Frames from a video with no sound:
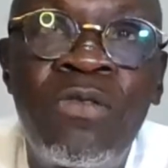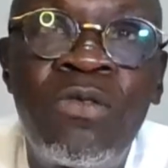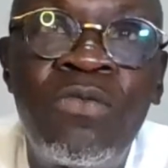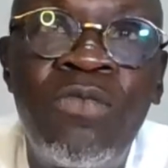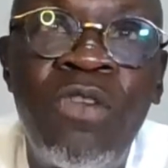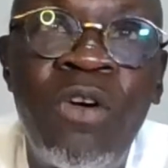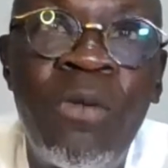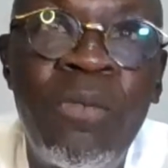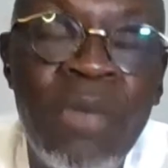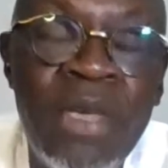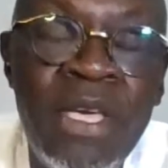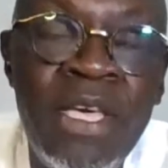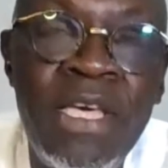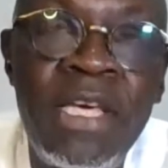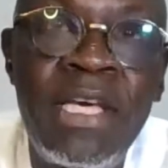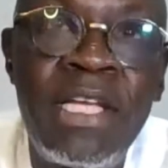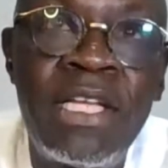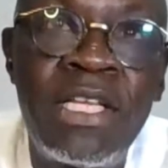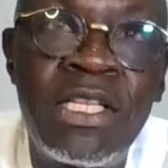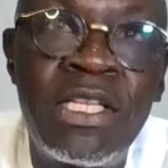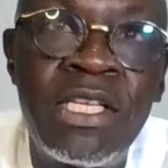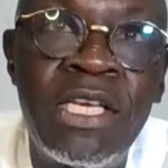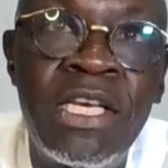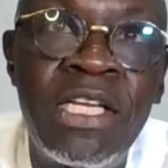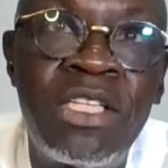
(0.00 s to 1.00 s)
for
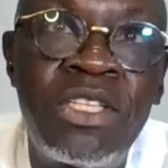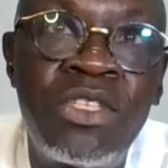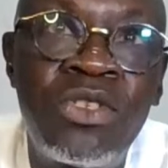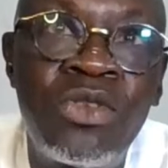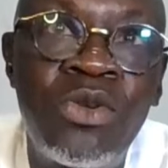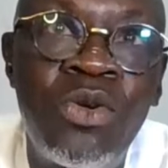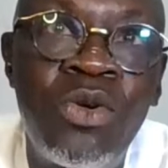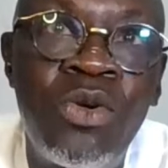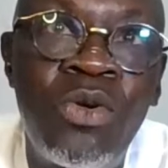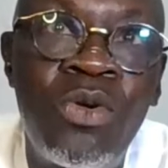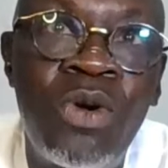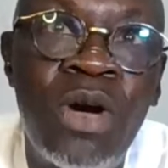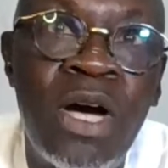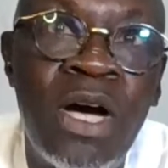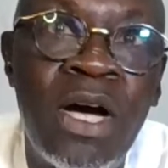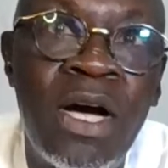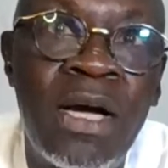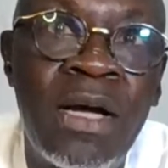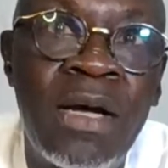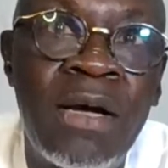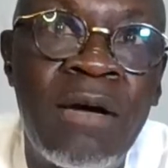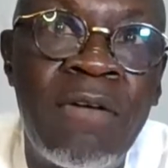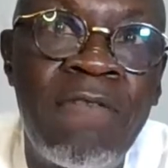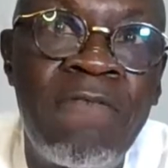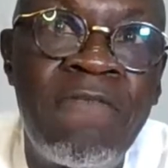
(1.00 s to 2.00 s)
me, it's so
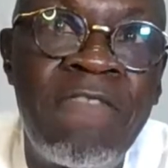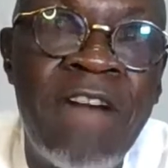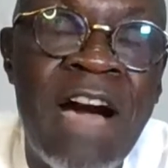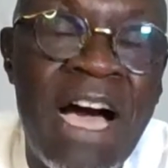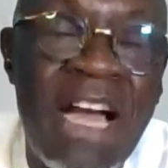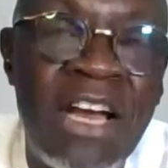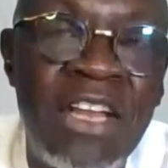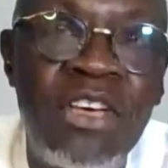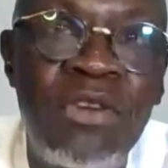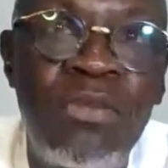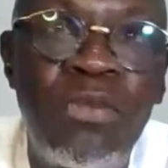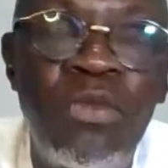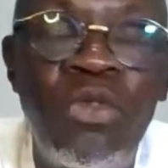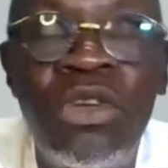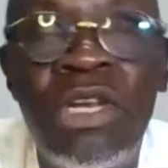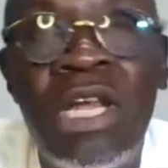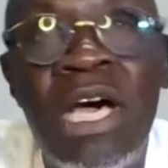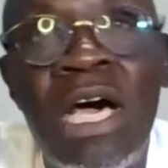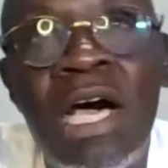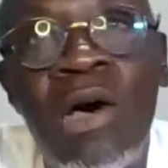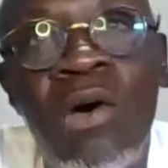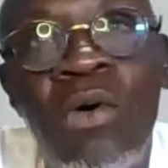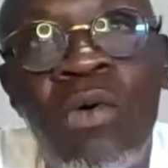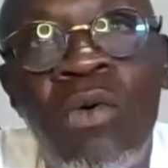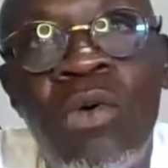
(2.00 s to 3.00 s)
valuable
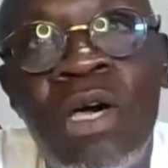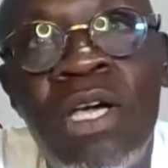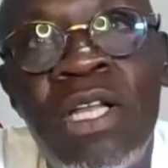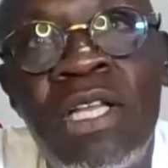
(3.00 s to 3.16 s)
now.